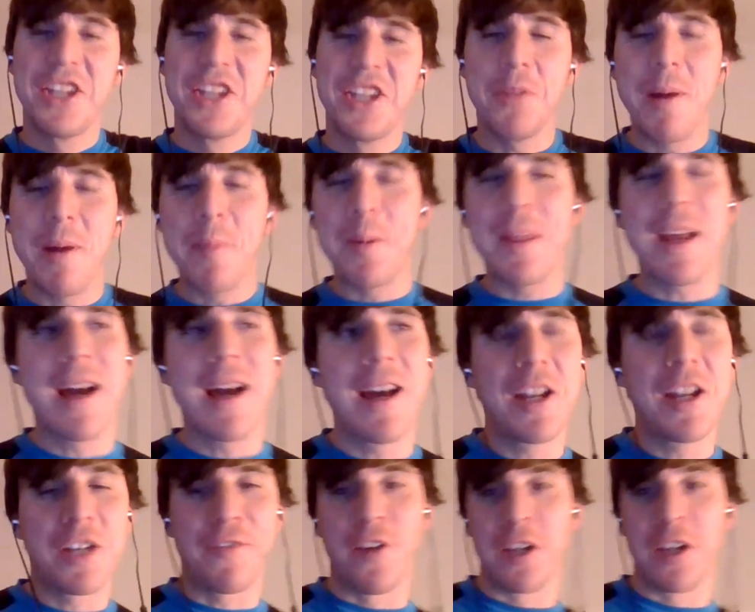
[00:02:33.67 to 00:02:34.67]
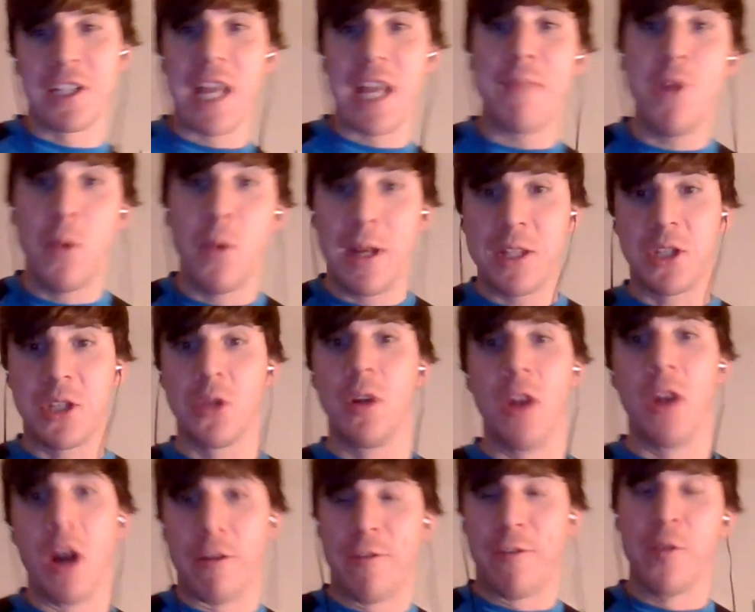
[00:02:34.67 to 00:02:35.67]
Do you remember the first game you went to,
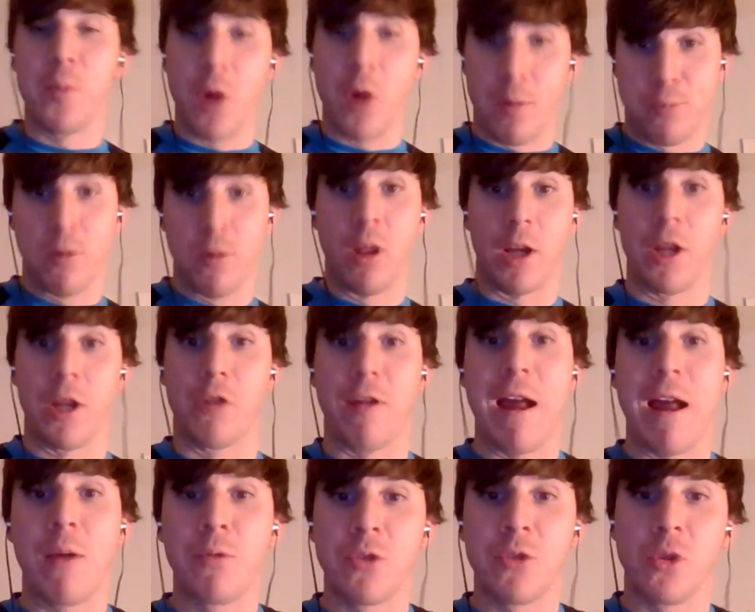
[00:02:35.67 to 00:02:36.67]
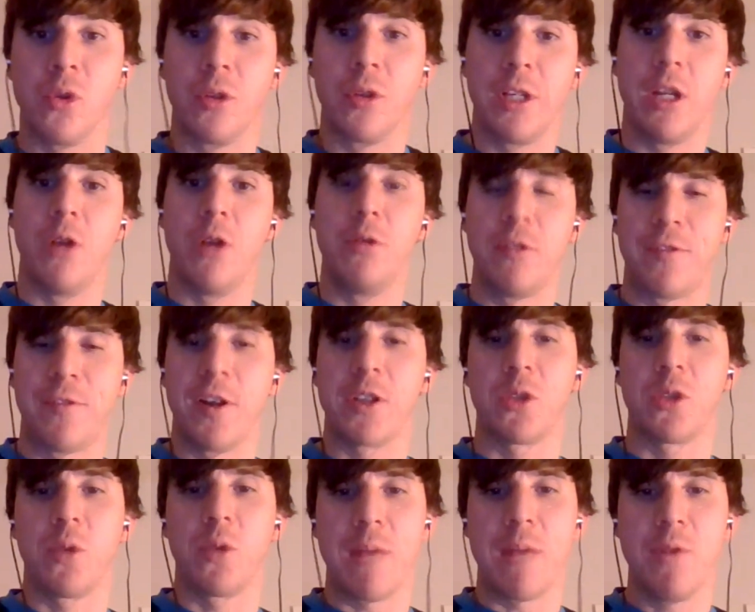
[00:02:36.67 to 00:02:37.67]
like a ground, or your
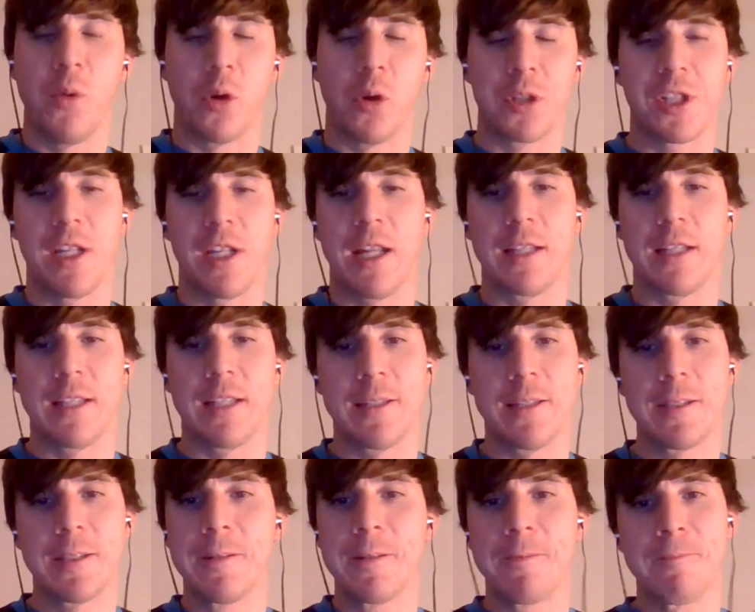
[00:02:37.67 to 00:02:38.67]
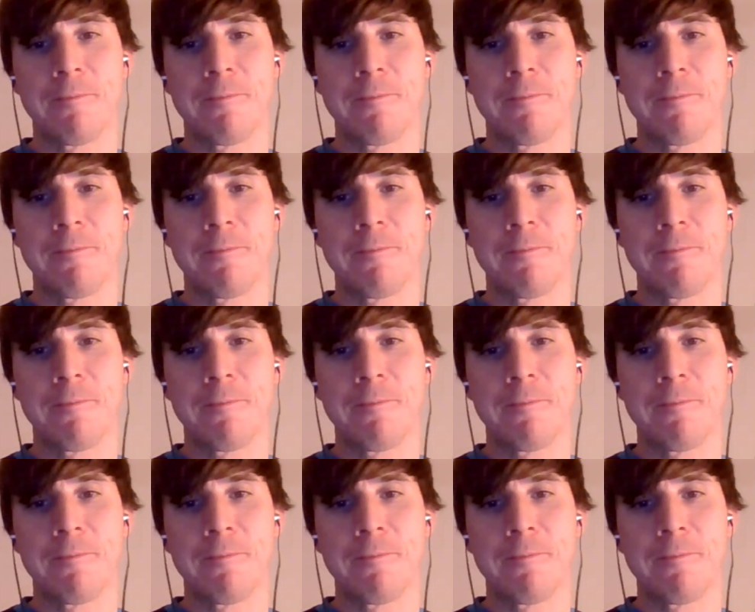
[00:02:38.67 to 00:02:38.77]
first sort of game you watched in that sense?